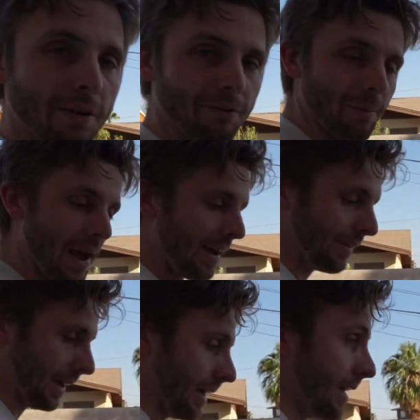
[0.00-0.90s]
from
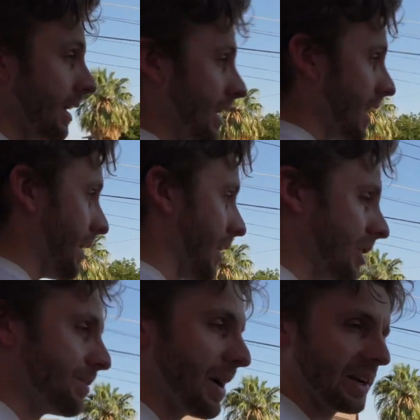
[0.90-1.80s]
having a
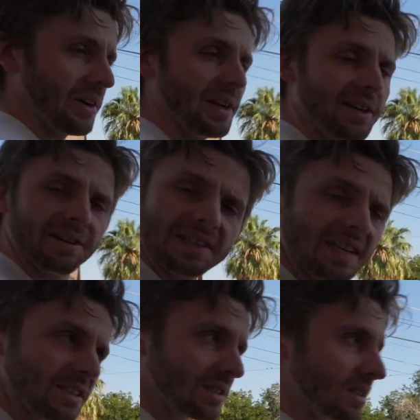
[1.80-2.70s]
large backyard. Here in the
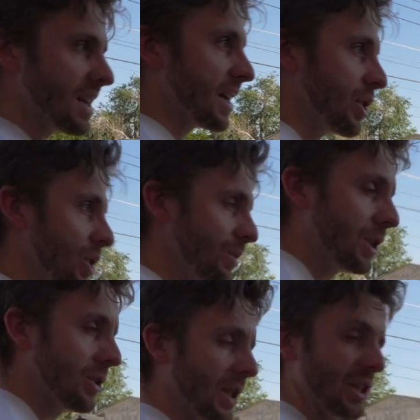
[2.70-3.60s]
desert, there's not too
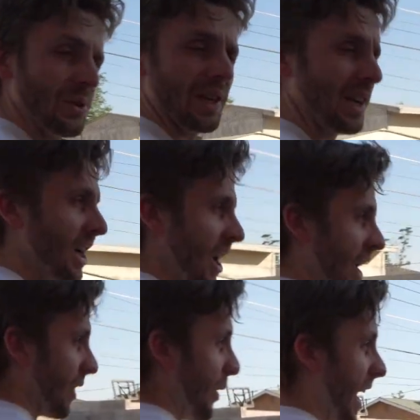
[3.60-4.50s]
much you can do with it,
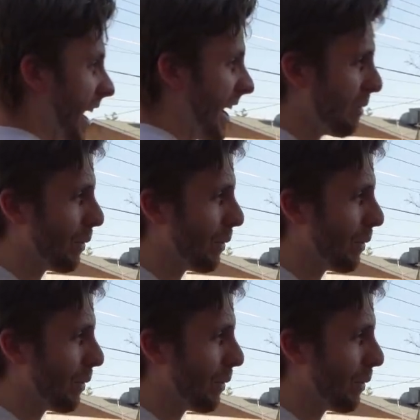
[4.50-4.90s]
although I have a